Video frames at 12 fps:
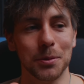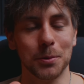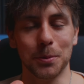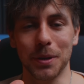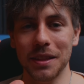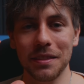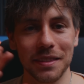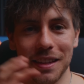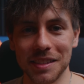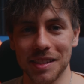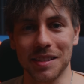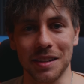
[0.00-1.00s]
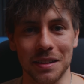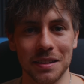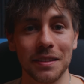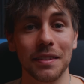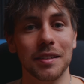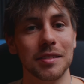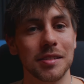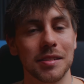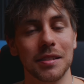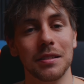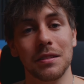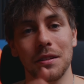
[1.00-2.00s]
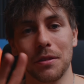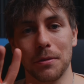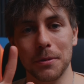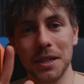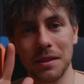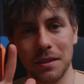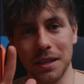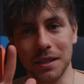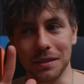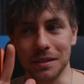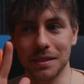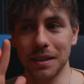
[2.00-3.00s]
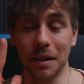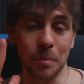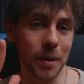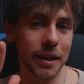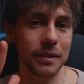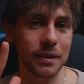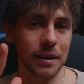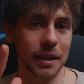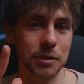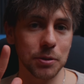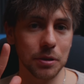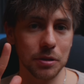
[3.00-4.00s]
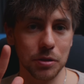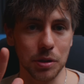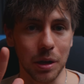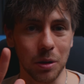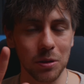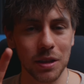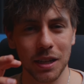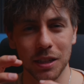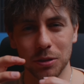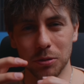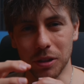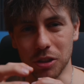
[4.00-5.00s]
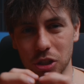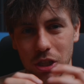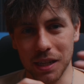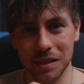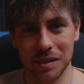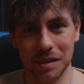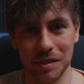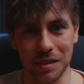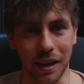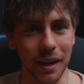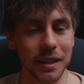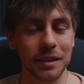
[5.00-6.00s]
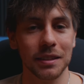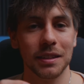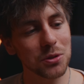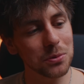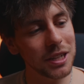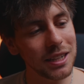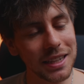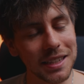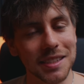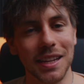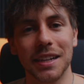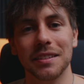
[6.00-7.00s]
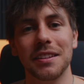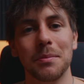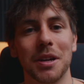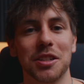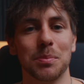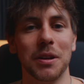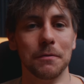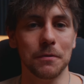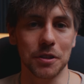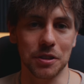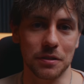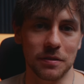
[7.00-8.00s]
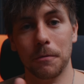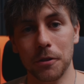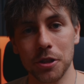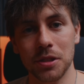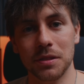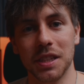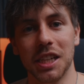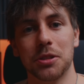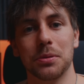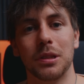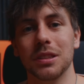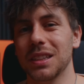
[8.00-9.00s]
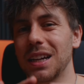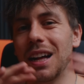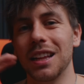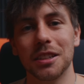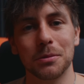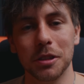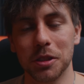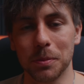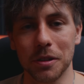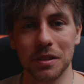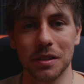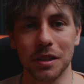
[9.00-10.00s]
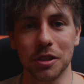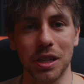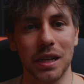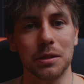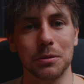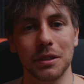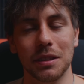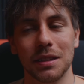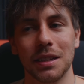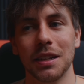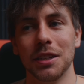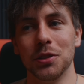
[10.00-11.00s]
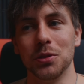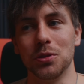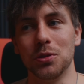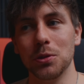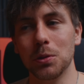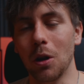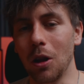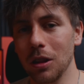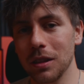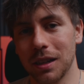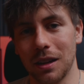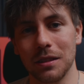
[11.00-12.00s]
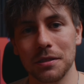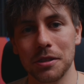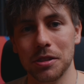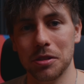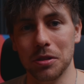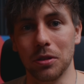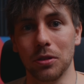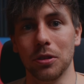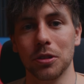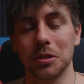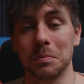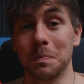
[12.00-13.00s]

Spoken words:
when that's done, there's still 3 things that I mainly like to control to adjust the style to really exactly match my vision. First, natural color response in general. Do all the colors look